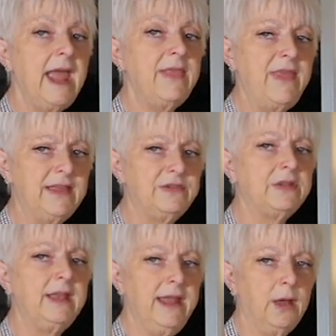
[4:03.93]
and that's
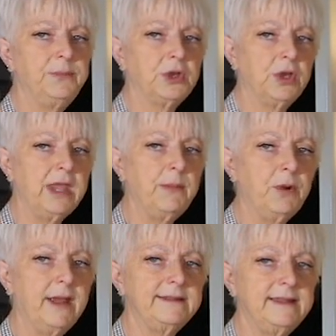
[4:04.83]
going to help the cooking
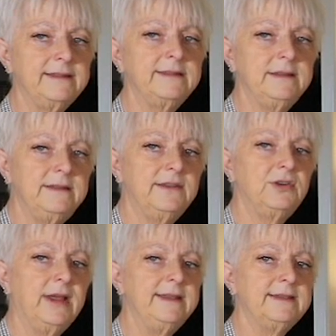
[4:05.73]
process and
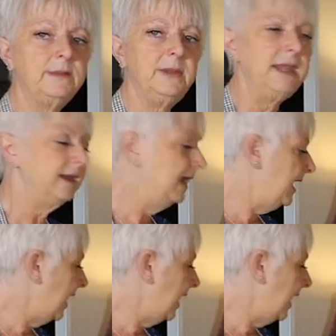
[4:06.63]
tenderize the meat,